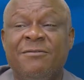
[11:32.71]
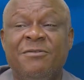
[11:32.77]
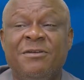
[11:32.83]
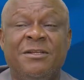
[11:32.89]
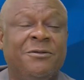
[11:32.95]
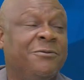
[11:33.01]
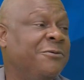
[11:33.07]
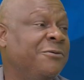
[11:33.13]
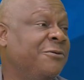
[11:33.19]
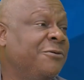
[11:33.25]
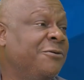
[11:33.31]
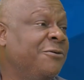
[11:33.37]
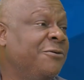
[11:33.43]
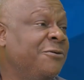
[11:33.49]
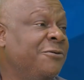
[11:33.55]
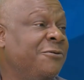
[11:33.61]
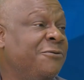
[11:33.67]
revenue
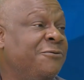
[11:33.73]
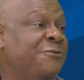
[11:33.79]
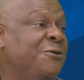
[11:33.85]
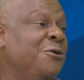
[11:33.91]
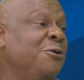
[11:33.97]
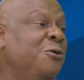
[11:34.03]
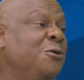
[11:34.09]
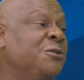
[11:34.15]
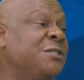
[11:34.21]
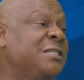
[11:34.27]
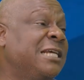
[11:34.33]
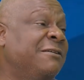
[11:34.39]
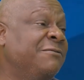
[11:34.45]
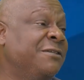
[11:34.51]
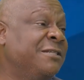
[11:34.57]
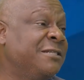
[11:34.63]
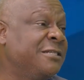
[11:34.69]
for loan
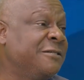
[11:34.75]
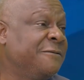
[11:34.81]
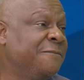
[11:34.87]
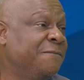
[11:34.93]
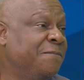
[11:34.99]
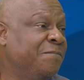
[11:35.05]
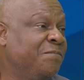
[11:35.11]
service.